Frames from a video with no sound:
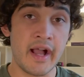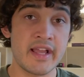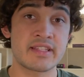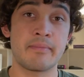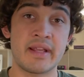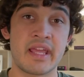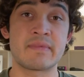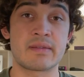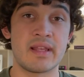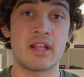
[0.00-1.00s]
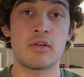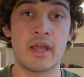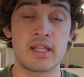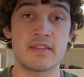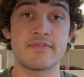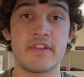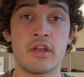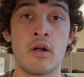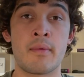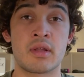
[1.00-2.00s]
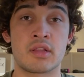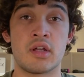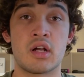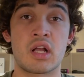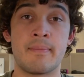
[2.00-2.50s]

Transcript: guys, my name is Emiliano, and in this video, I'm going to talk